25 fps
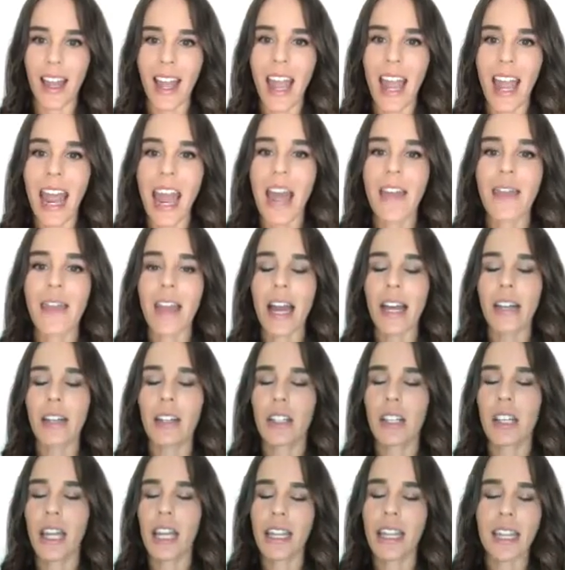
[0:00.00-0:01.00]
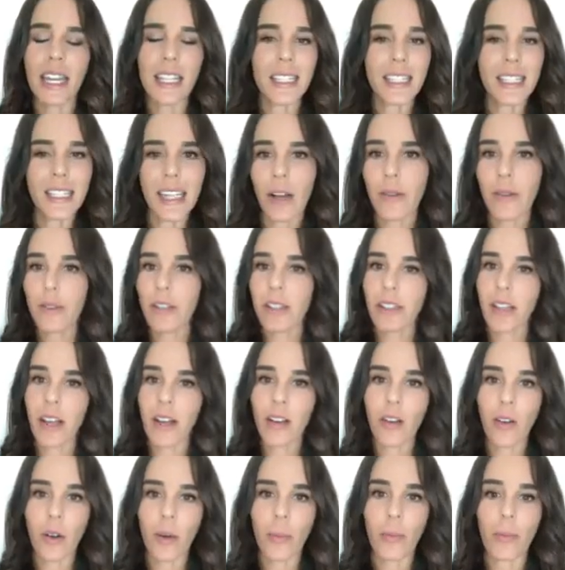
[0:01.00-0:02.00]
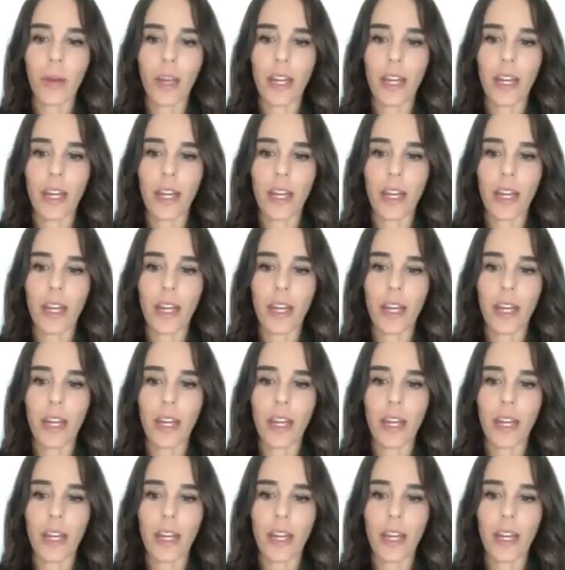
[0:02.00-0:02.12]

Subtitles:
And that sounds subtle,